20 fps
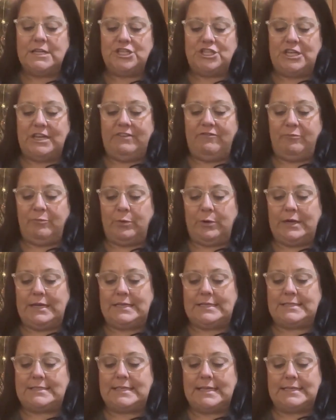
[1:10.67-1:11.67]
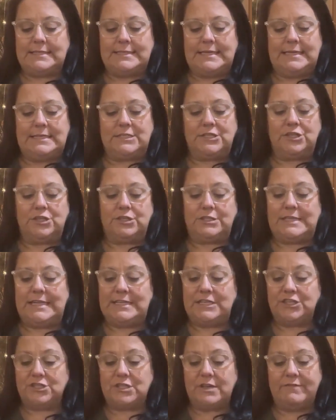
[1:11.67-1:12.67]
chief priests, and
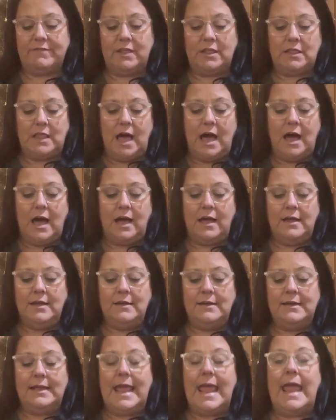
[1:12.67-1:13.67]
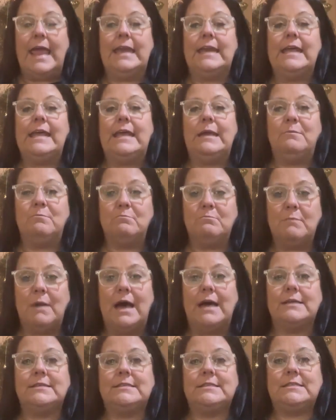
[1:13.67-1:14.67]
teachers of the law, and he
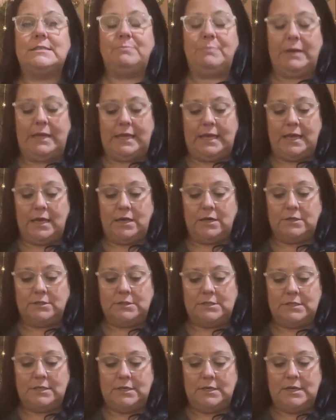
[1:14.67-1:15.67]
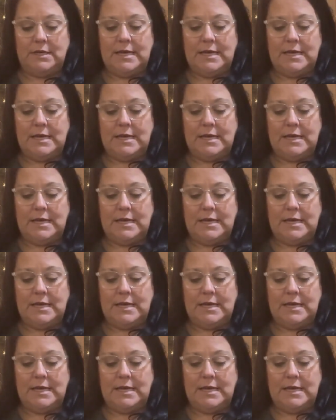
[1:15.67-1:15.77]
must be killed.